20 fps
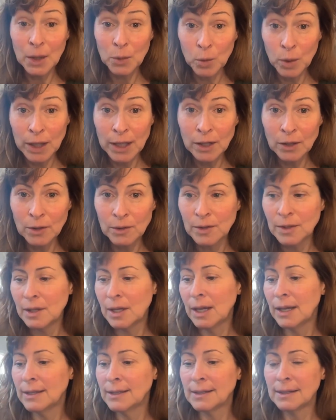we use
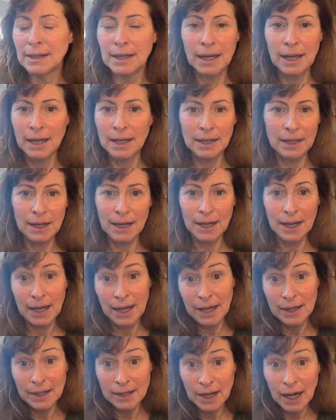this? And
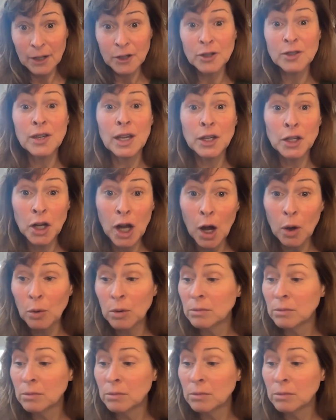the doctor said no.